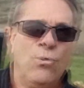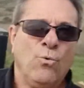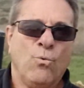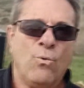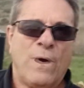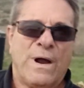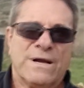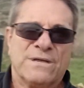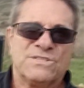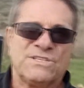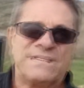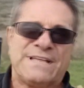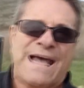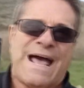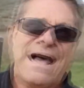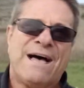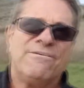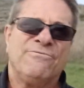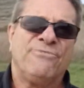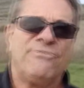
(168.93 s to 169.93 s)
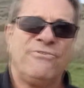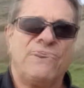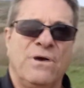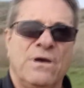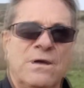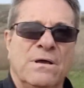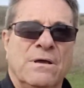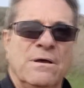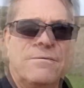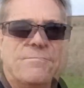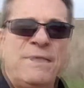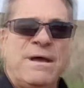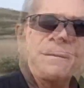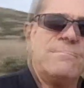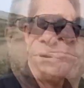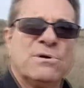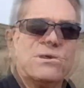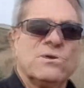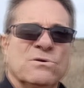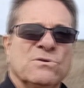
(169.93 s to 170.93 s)
where staff
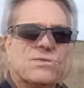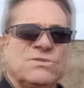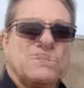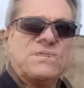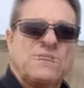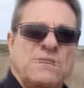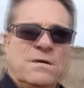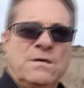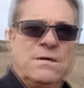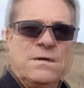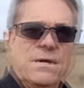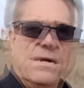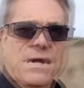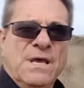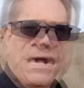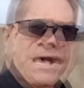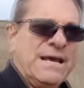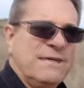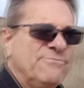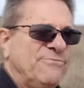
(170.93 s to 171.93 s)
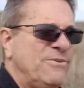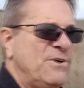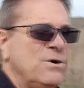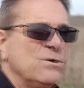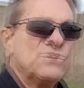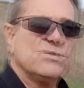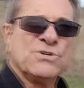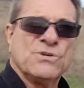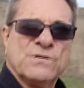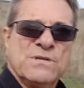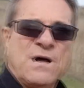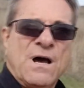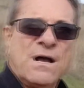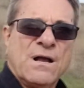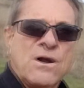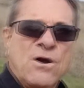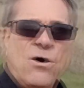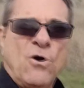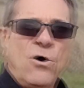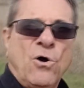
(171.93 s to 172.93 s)
members and folks could not
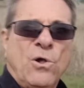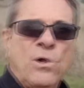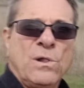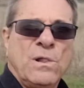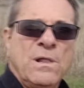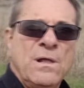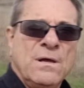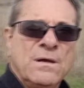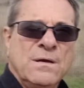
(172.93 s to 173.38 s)
call